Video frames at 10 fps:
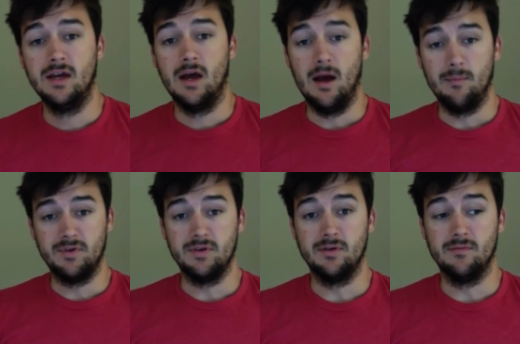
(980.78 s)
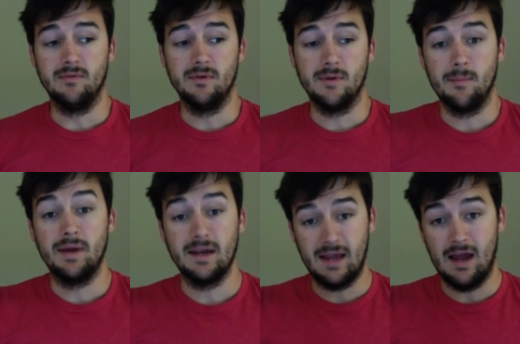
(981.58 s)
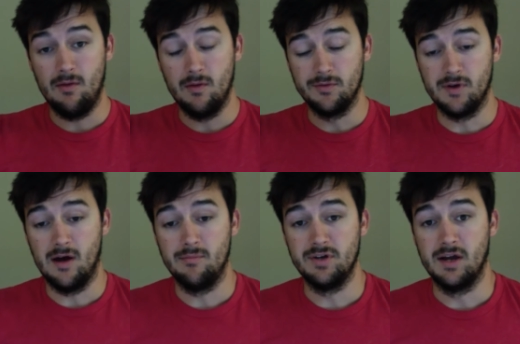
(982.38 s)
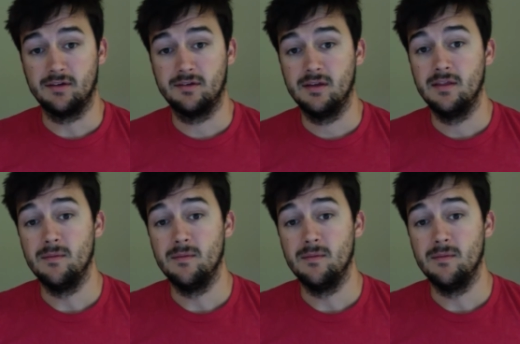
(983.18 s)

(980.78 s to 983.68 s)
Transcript: to pick out those objects.